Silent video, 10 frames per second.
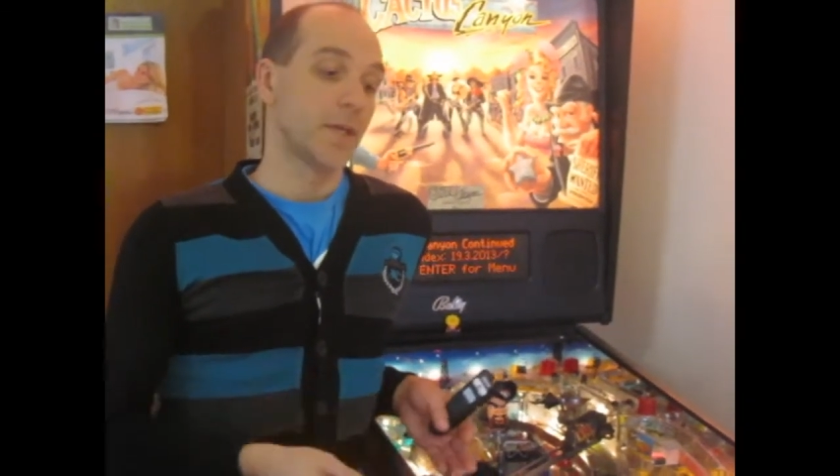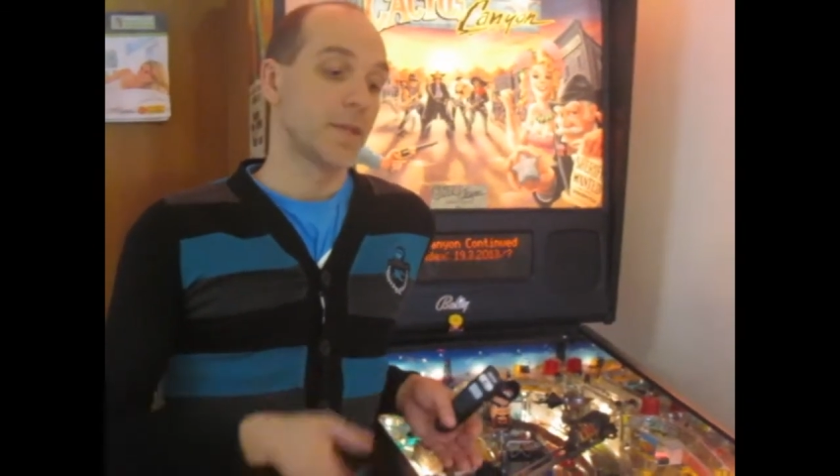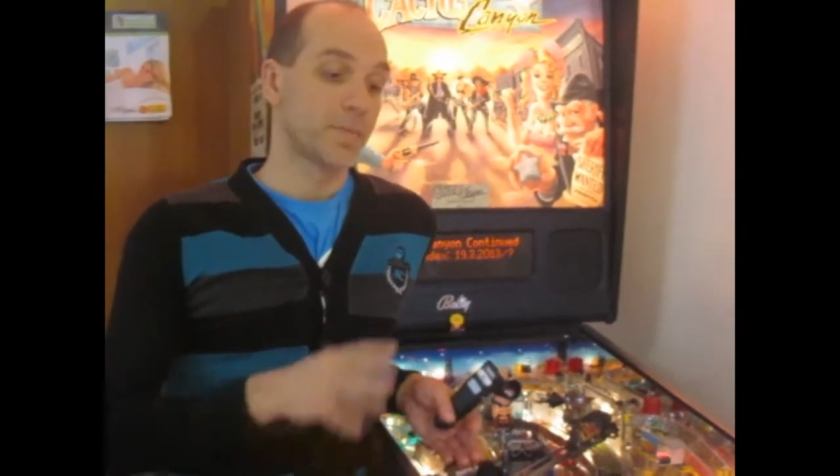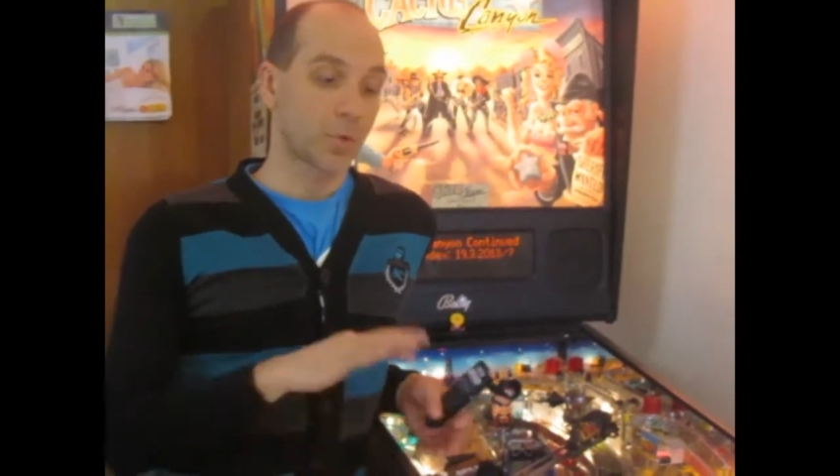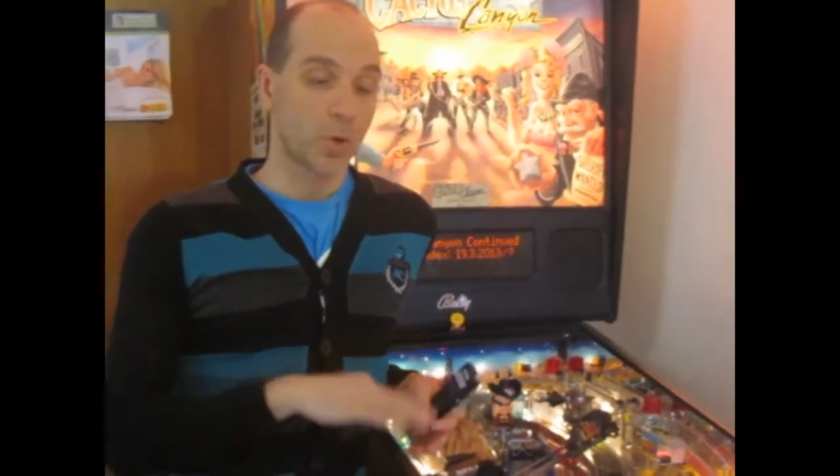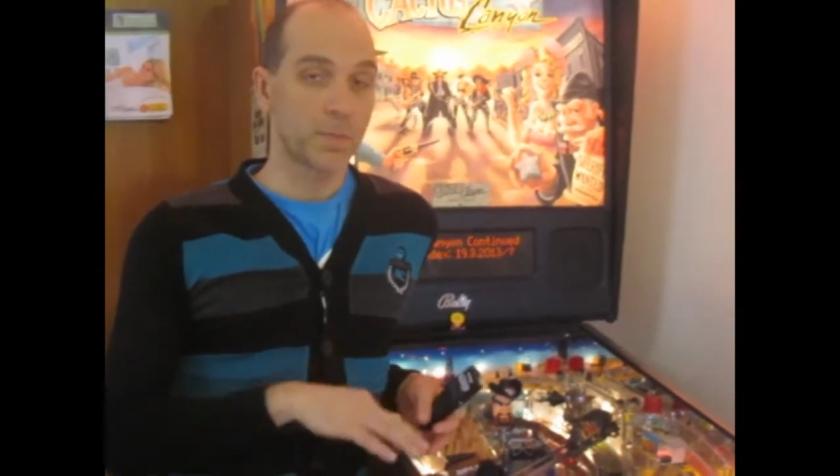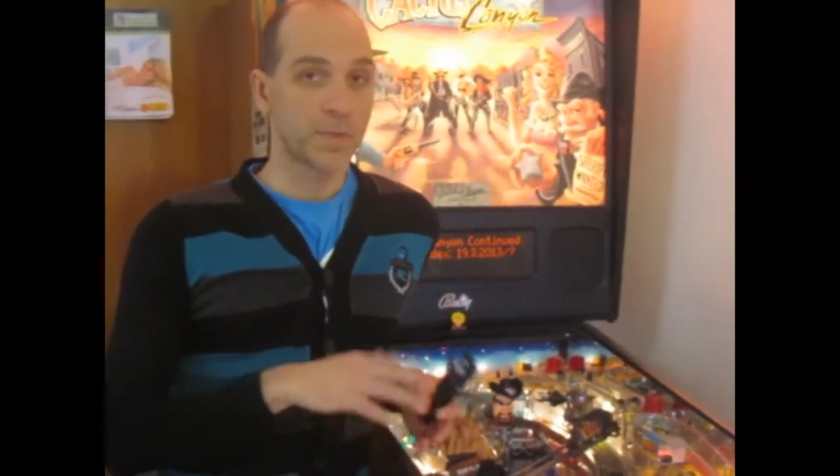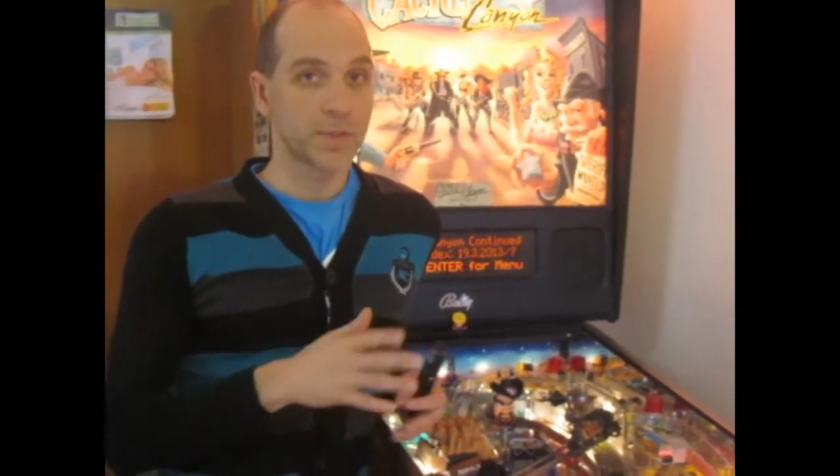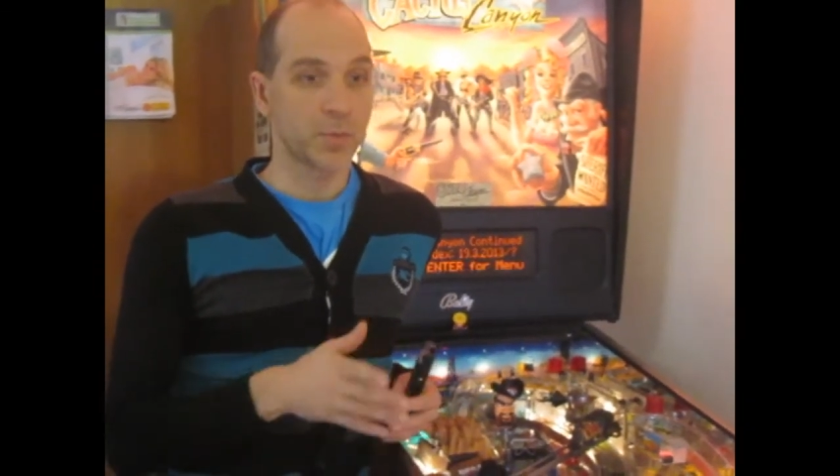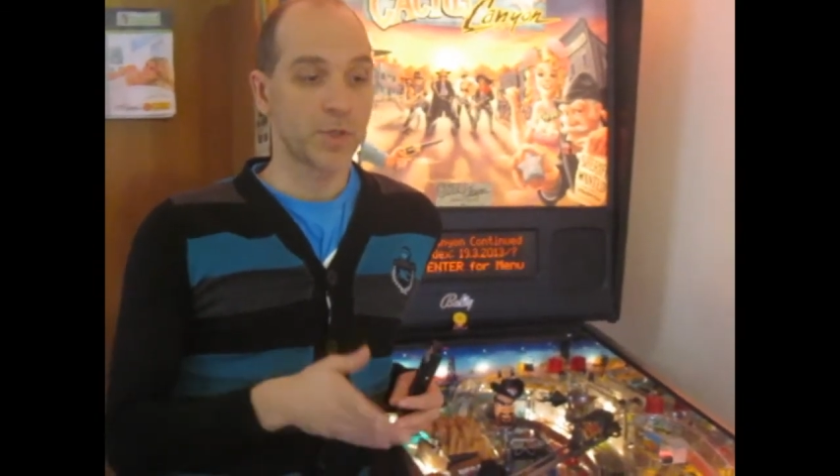The problem
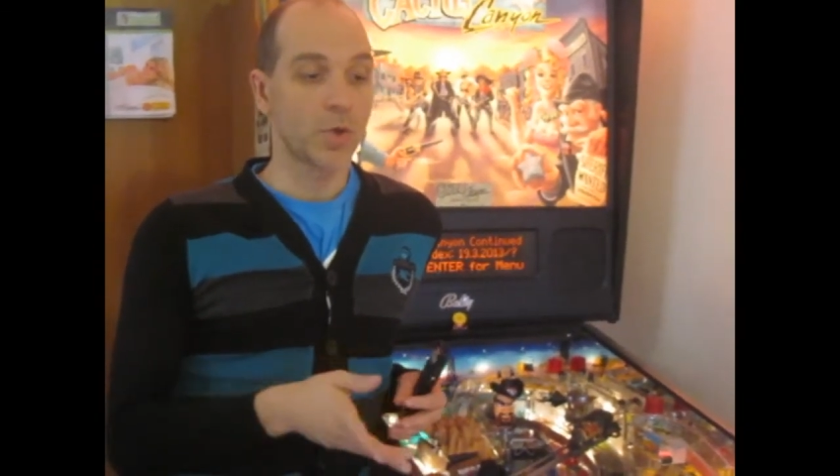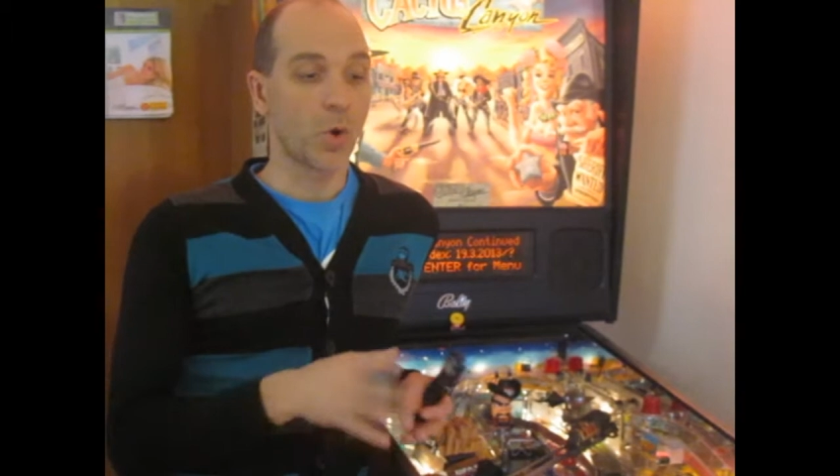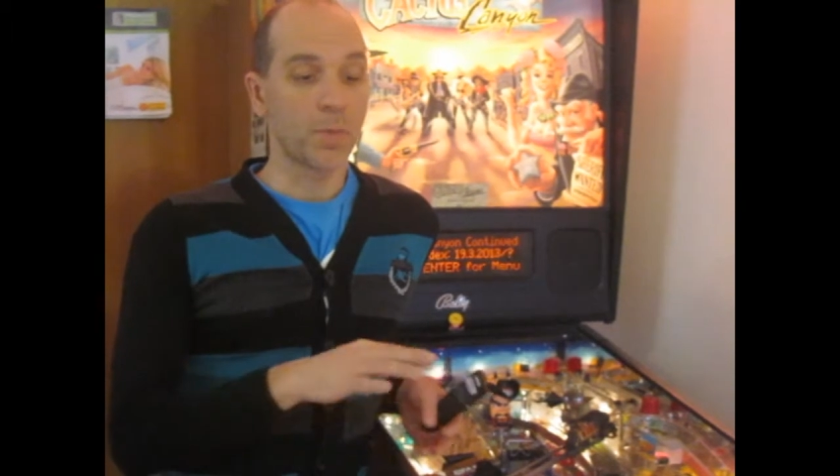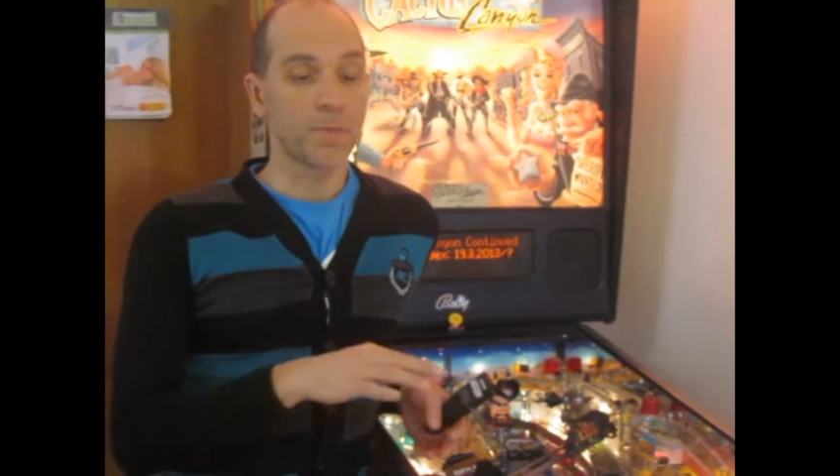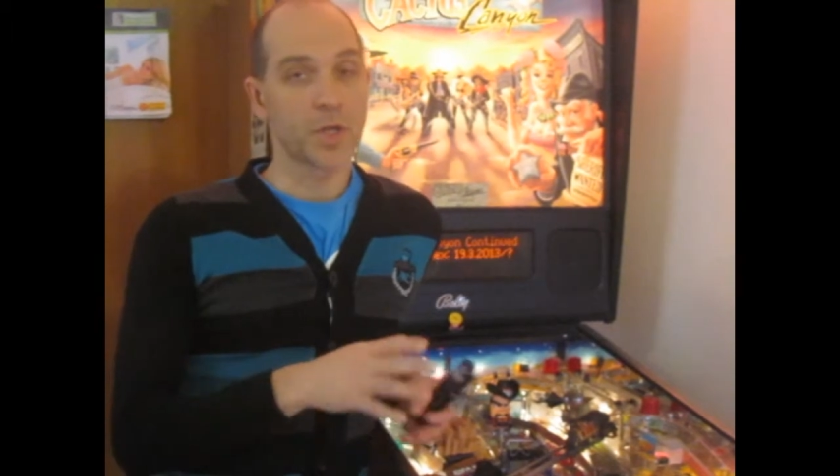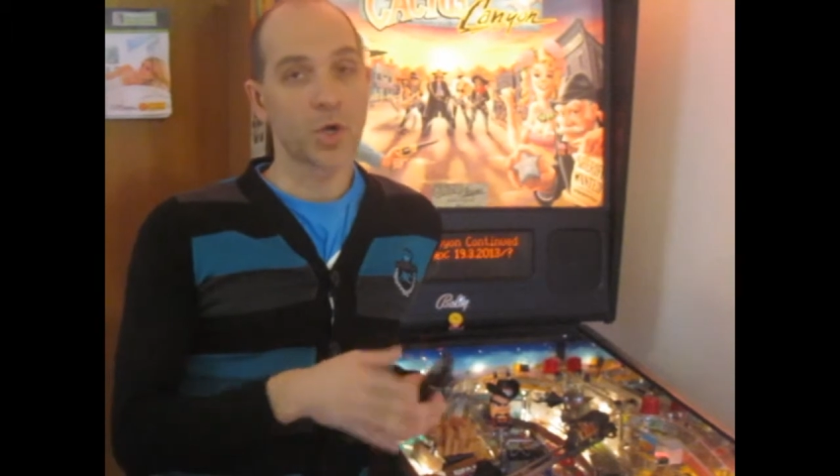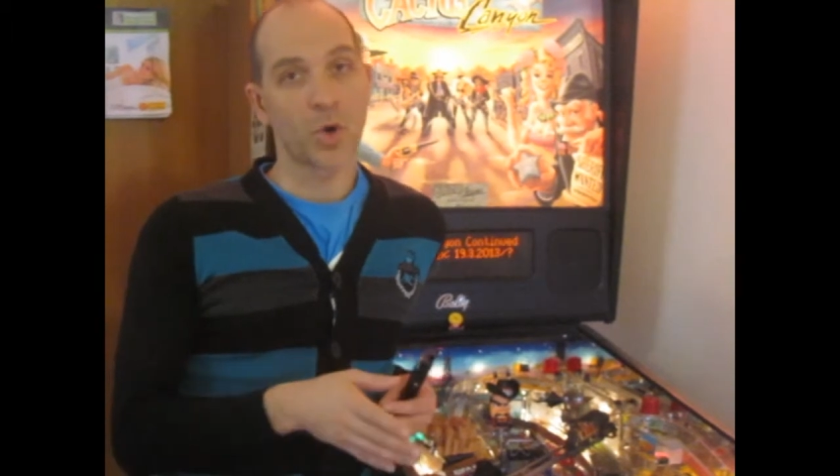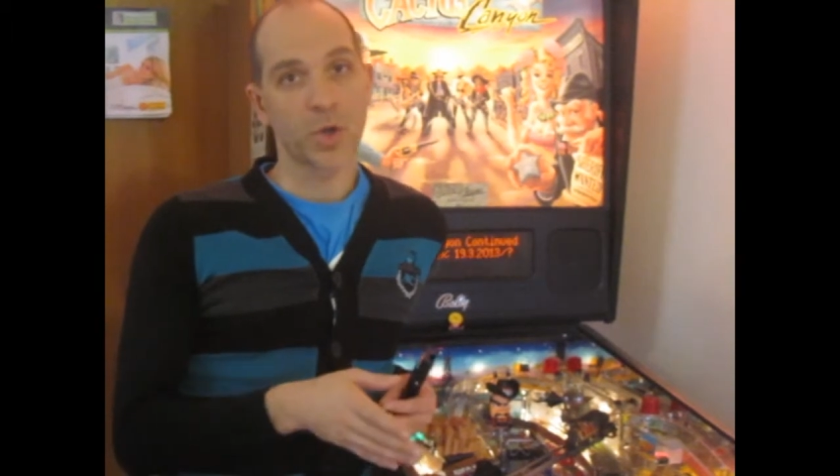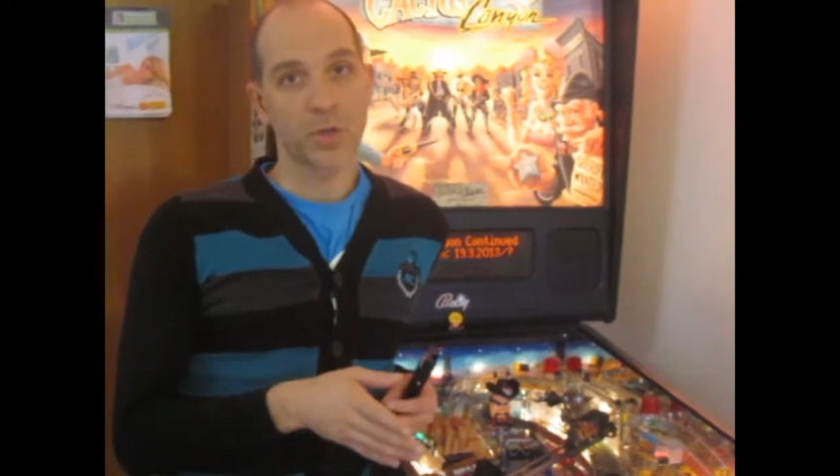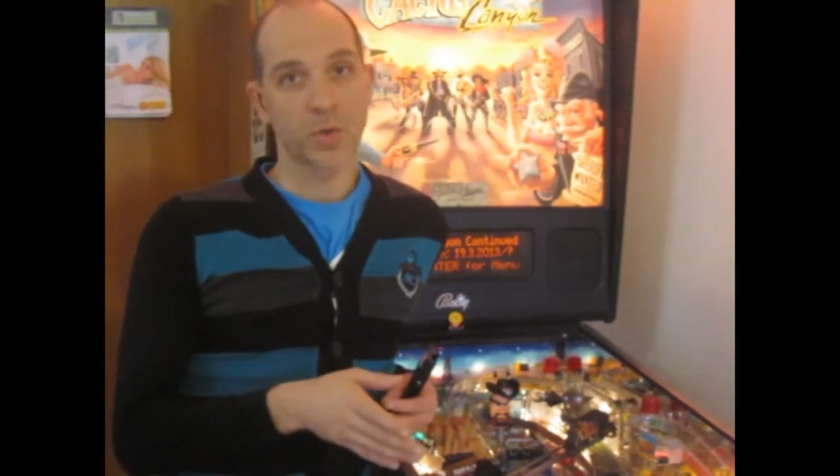is when you open the coin